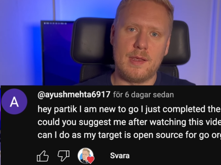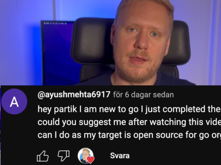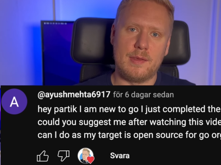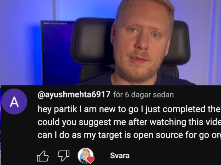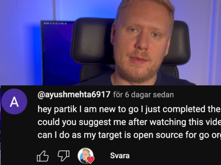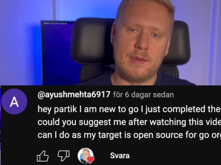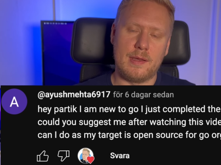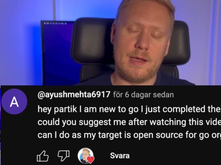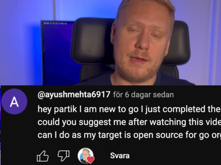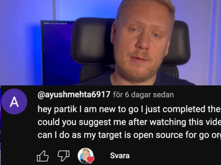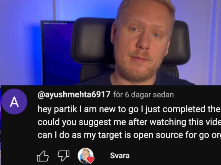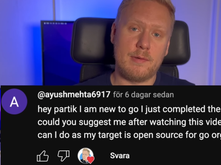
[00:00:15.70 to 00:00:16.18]

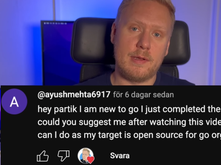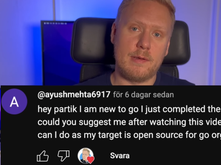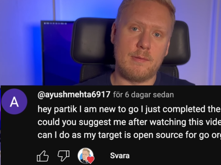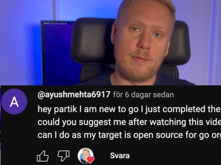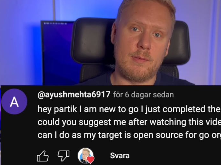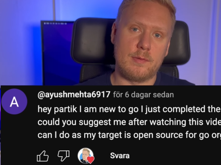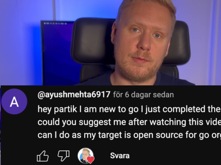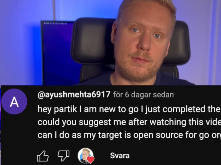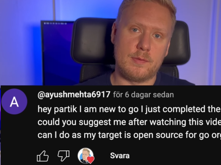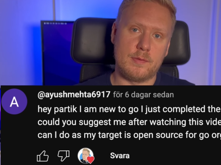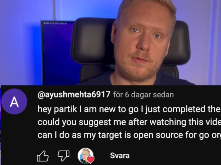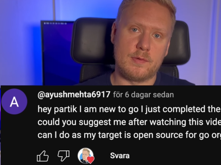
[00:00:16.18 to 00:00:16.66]
Now they
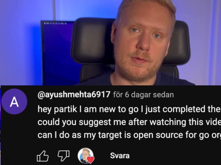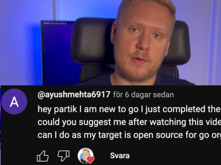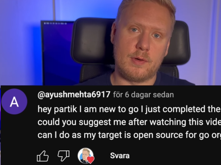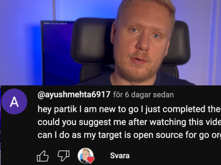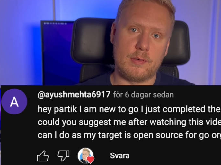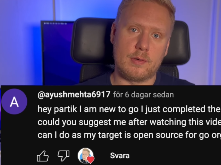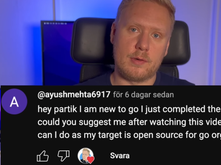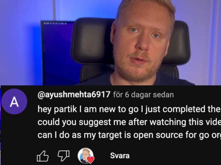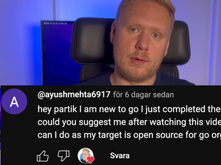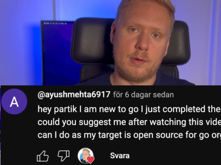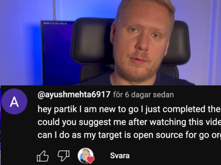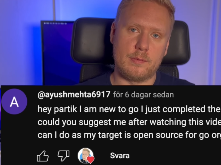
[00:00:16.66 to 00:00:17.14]
want to
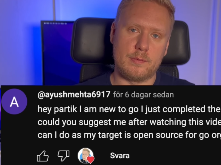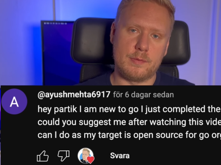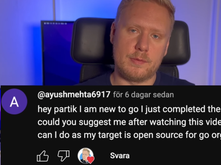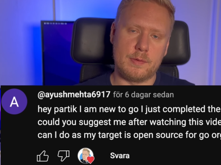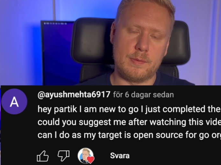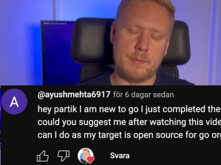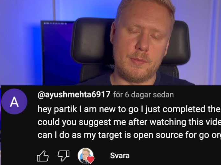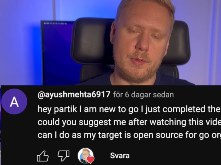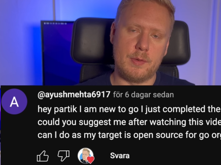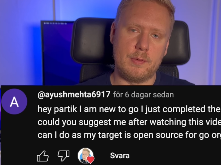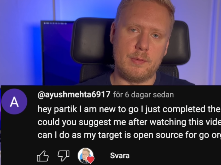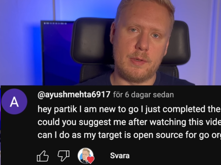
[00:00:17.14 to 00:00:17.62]
start
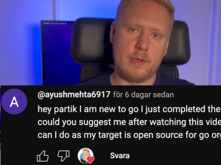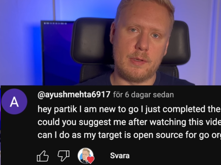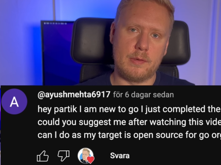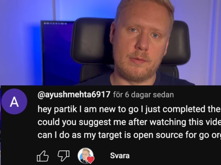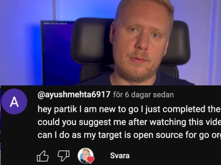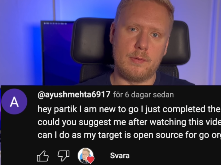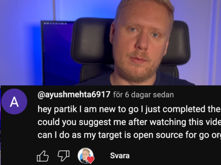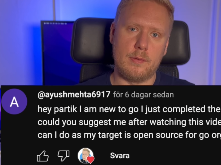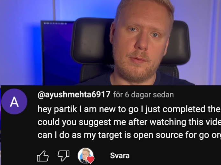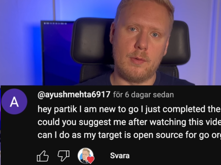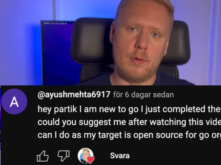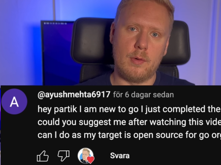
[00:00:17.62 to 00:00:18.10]
contributing
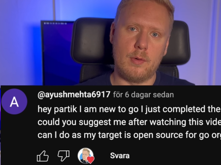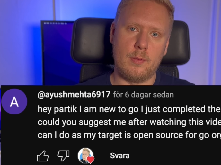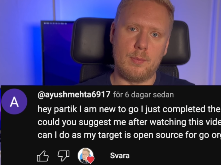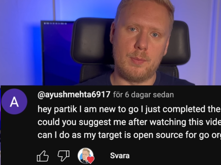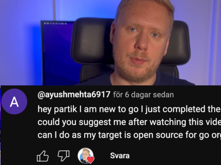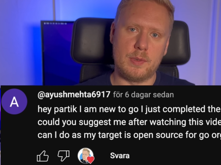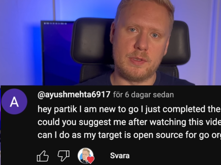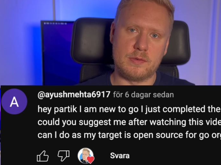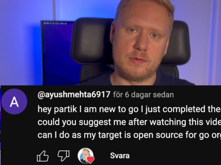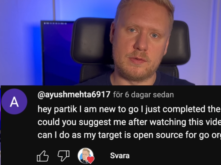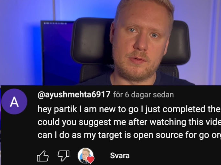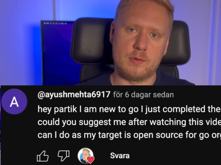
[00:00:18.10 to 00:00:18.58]
to
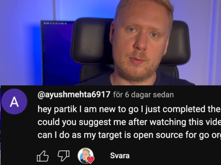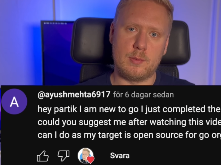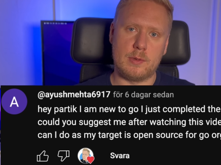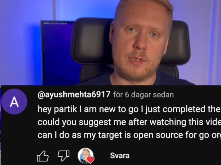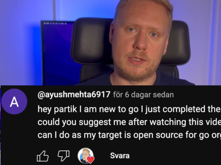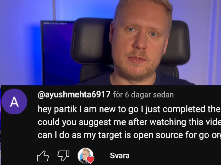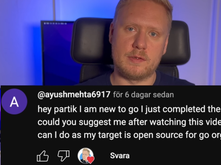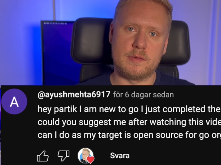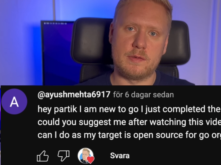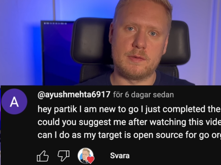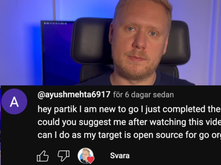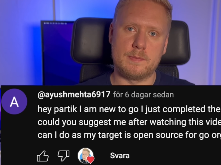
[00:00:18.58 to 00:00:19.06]
open
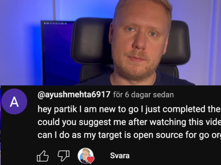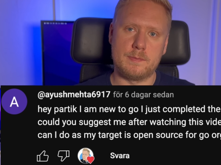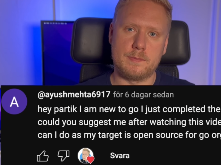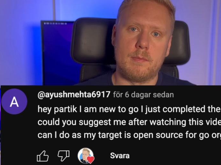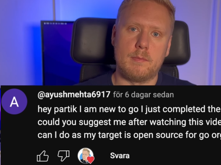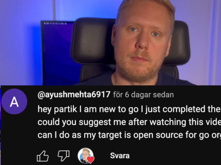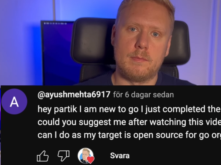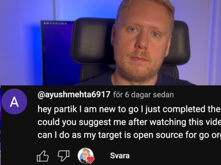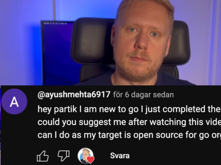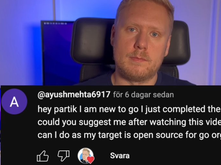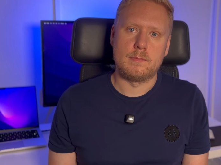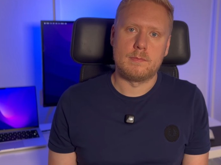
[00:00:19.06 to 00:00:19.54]
source,
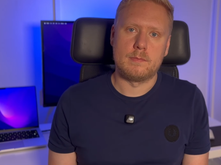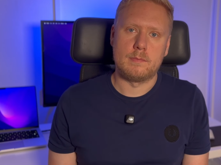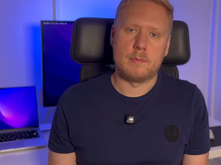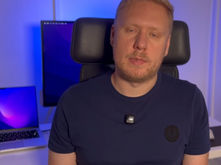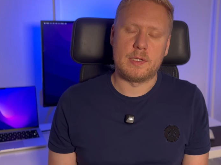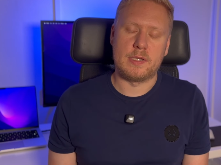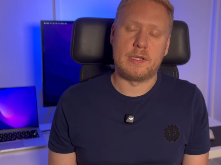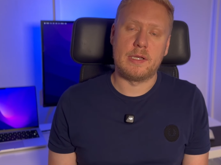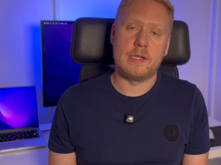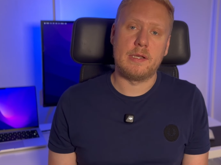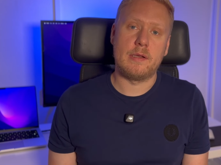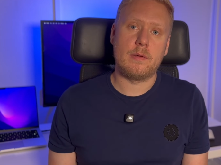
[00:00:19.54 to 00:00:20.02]

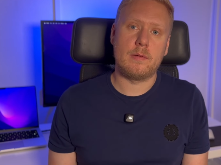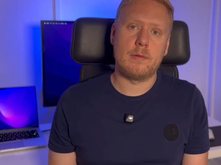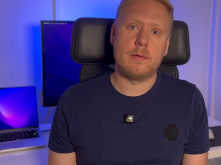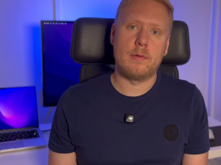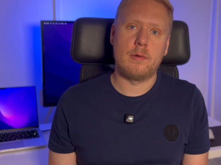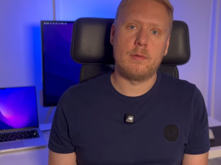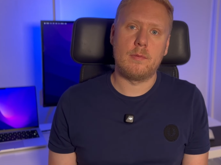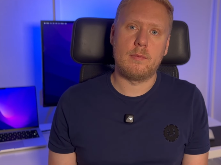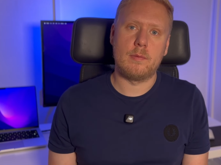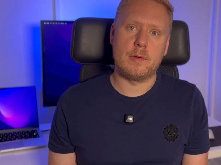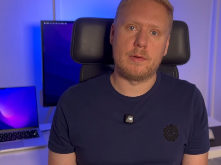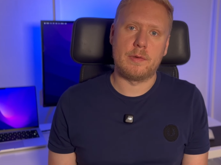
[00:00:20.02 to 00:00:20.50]
but they don't
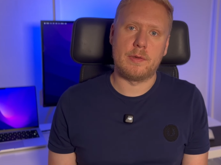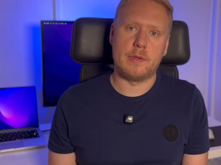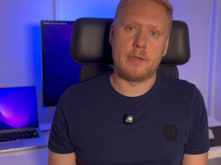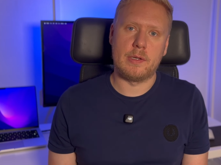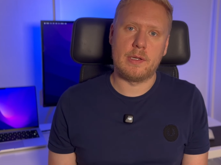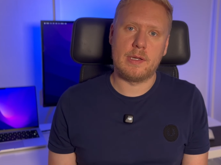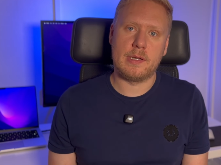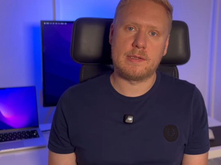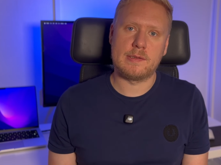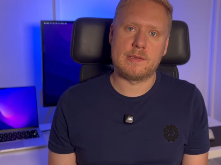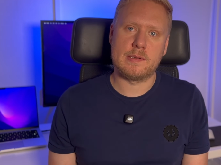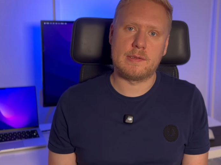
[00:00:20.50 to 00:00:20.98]
know what the
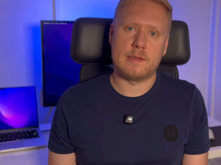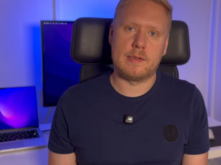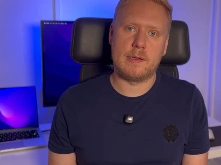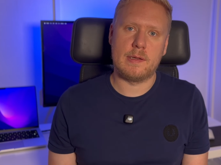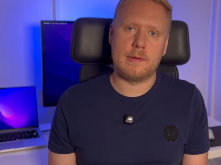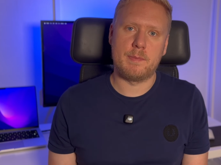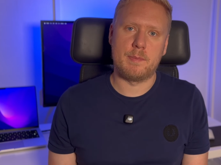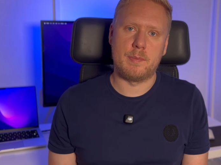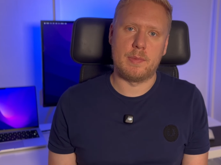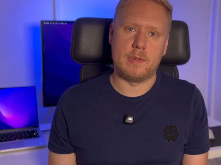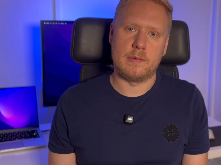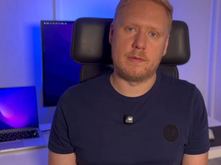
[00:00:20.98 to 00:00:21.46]
next
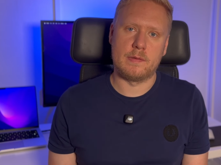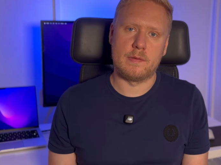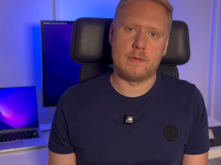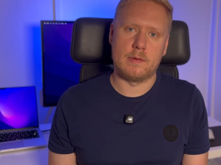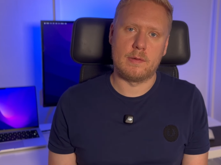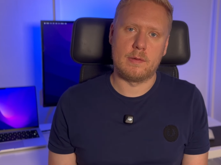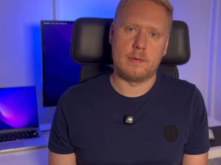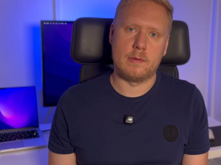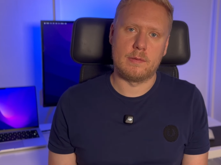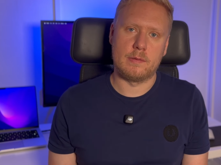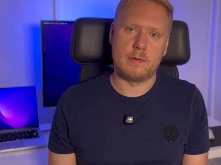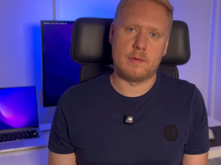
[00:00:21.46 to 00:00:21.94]
step is.
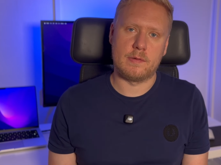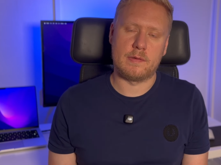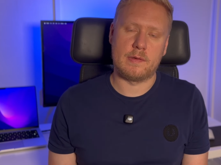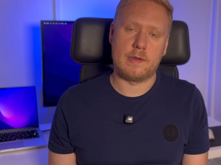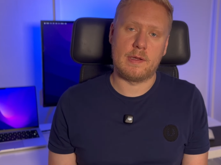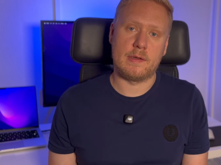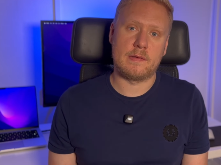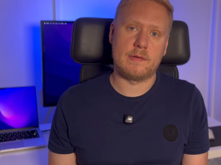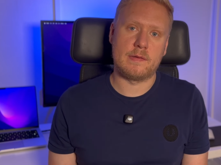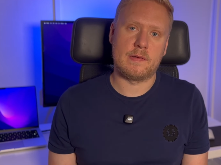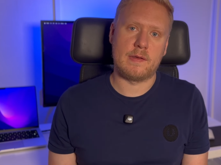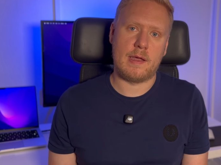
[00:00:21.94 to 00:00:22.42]
Does
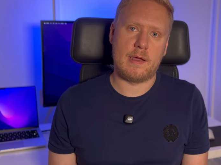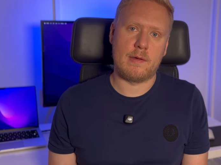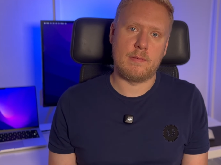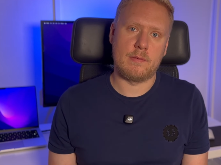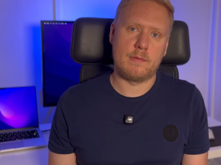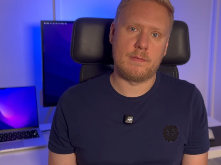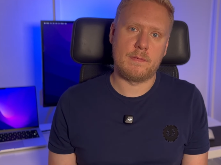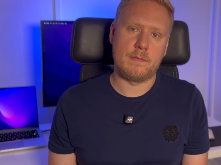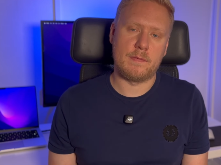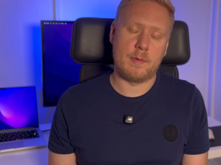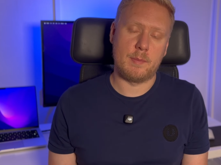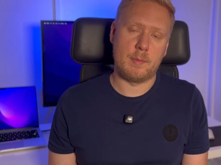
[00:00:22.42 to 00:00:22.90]
that
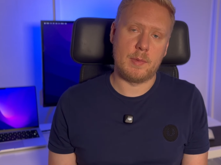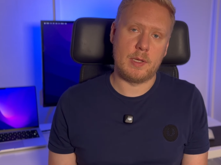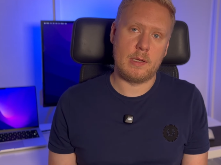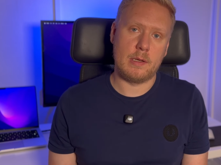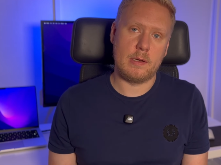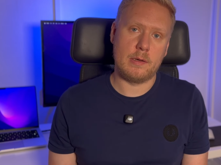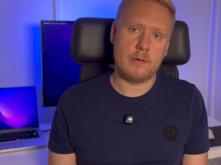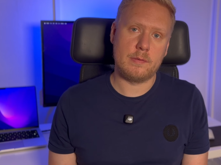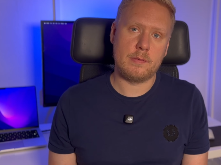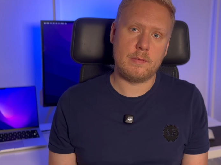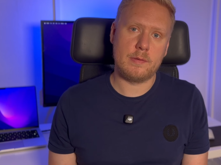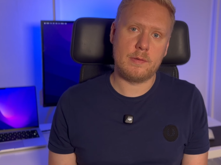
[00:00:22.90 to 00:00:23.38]
sound
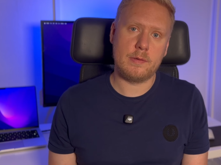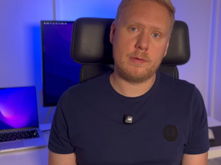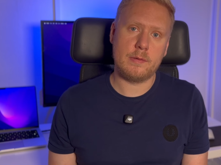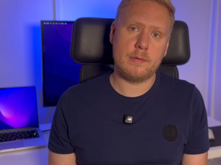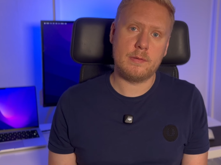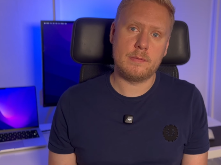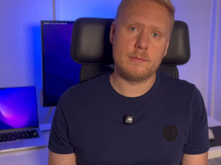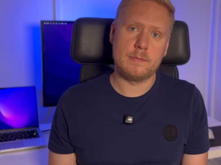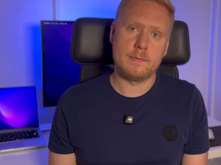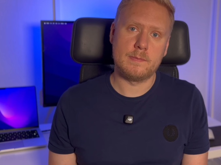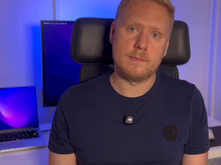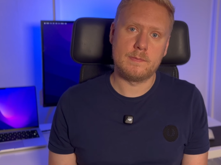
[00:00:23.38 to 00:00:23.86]
familiar to
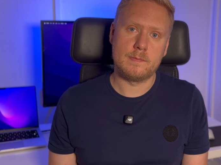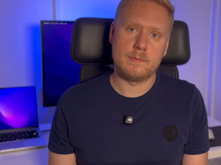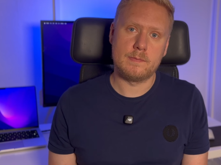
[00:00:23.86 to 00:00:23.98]
you?